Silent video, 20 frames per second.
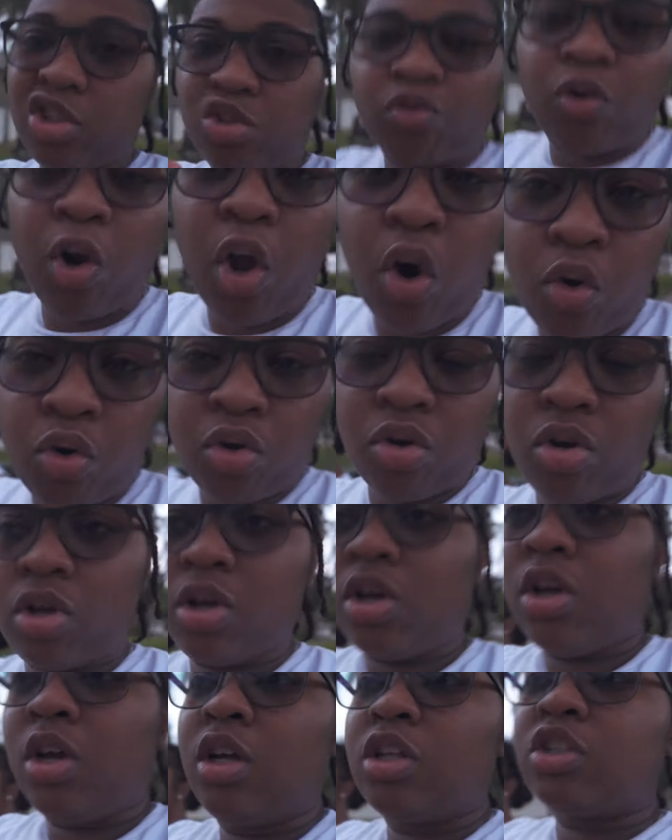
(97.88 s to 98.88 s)
too low
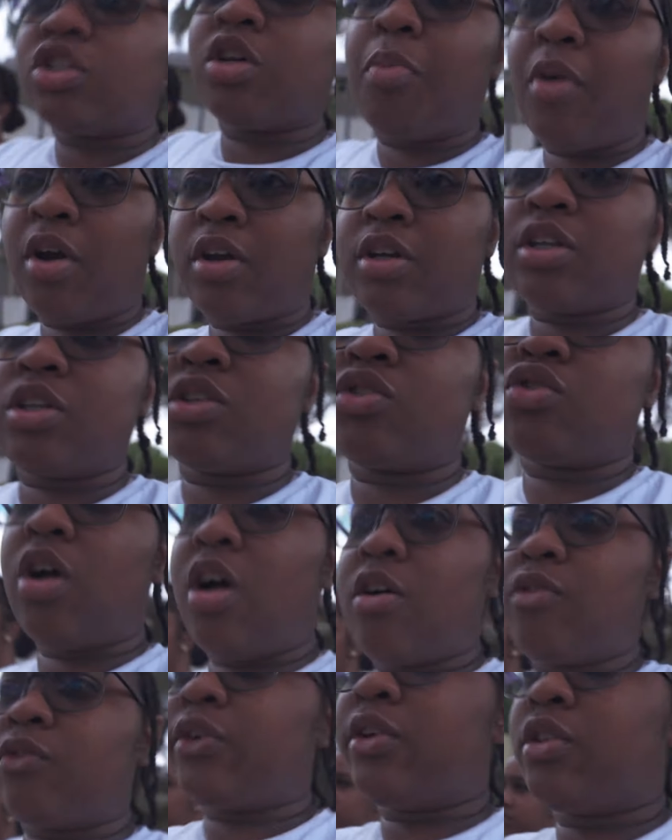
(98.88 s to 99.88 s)
to park in the
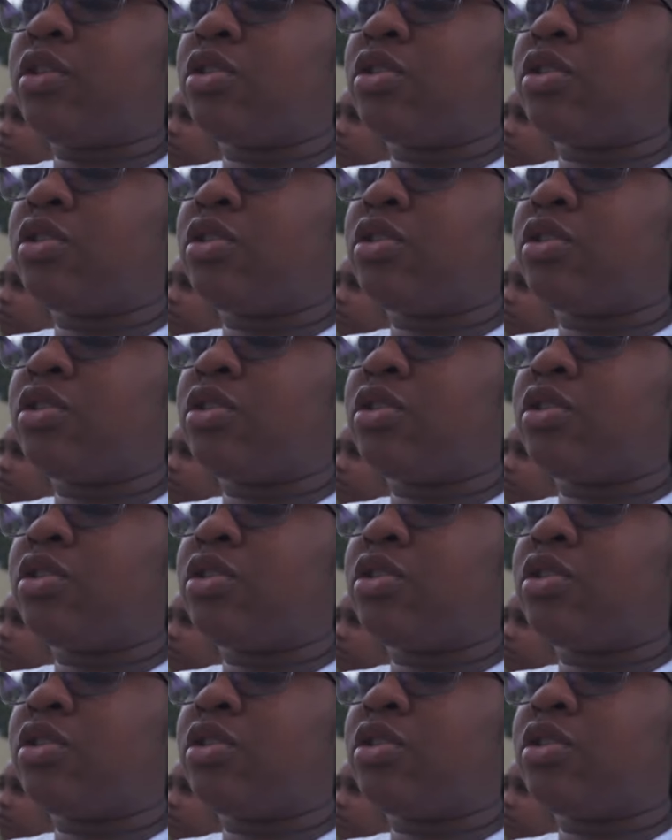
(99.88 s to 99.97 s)
driveway,